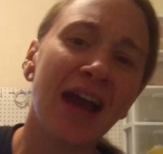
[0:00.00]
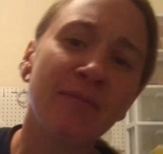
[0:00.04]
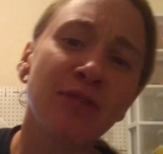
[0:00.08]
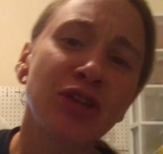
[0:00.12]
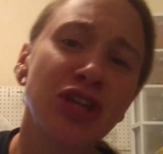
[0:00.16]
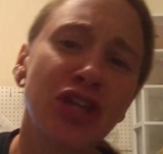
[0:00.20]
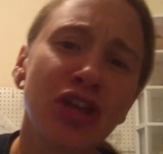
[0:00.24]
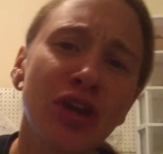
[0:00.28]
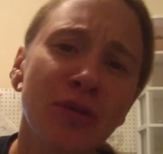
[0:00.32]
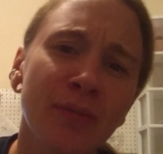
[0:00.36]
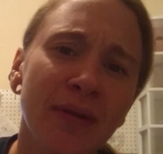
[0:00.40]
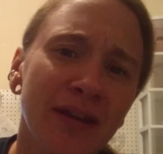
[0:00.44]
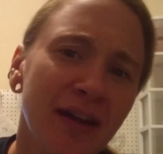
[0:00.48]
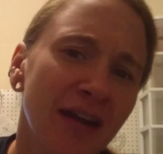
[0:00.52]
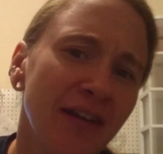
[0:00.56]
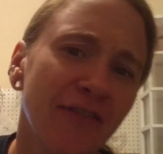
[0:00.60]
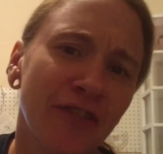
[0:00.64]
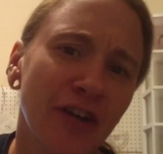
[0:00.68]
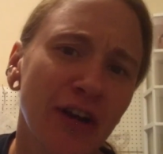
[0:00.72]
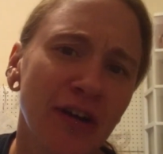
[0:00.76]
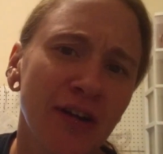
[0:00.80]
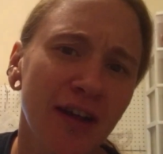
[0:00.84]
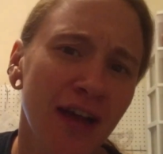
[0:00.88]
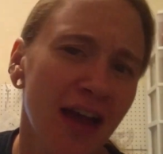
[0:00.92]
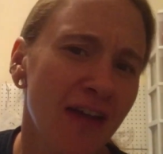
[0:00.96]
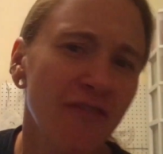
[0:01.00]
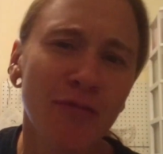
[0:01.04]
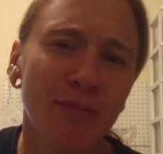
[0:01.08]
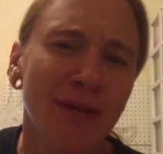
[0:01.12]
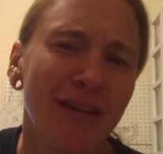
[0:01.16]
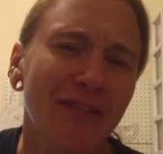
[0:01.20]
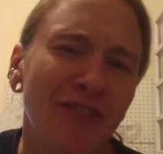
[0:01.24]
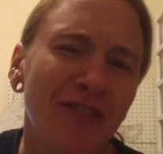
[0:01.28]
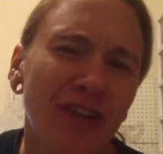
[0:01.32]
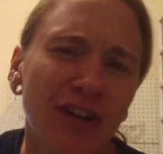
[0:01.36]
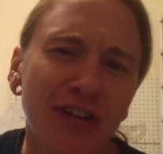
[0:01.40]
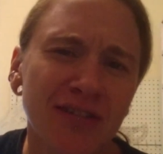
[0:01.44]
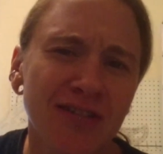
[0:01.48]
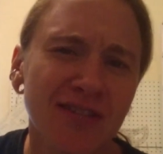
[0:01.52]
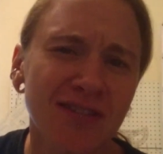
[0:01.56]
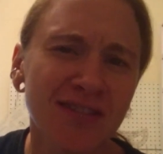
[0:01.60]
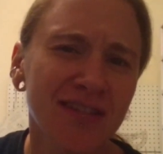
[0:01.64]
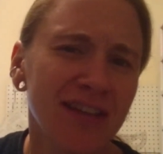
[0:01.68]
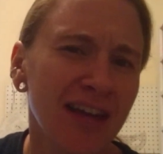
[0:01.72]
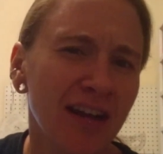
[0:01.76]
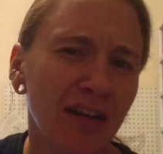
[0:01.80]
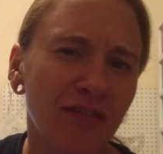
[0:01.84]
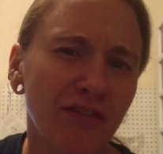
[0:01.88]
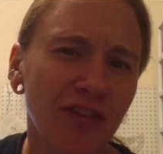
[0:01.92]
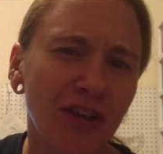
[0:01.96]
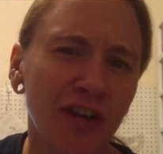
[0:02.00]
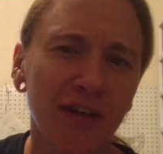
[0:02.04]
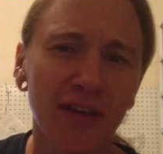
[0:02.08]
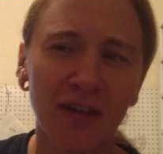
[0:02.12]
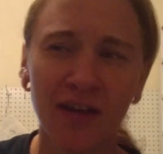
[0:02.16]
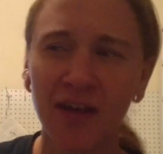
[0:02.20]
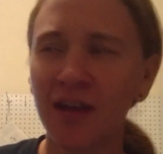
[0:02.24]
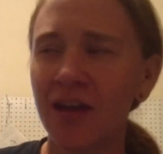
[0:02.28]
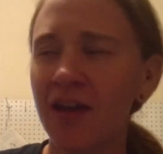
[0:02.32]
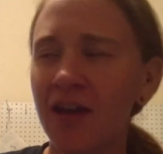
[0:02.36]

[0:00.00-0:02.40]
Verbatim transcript: I'm a human. I fart. Everybody farts. Get over it.